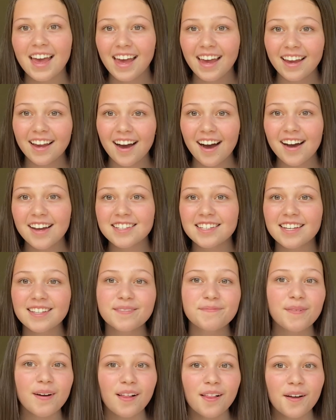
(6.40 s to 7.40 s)
Hey guys, it's
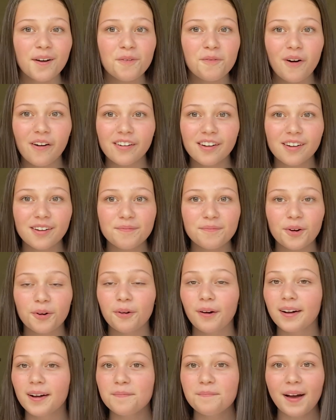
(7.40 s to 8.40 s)
Bella.
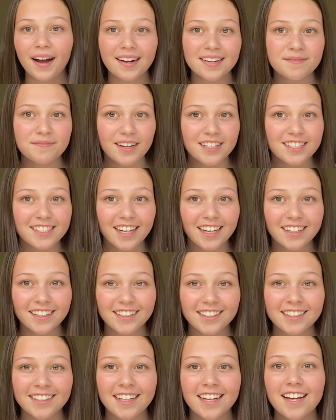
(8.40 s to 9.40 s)
Welcome back to my
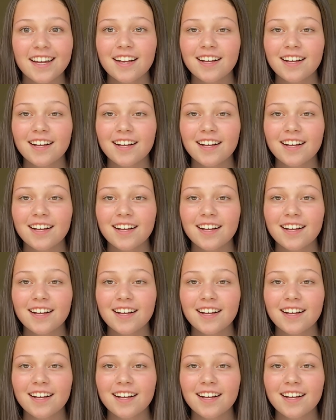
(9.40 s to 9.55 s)
channel.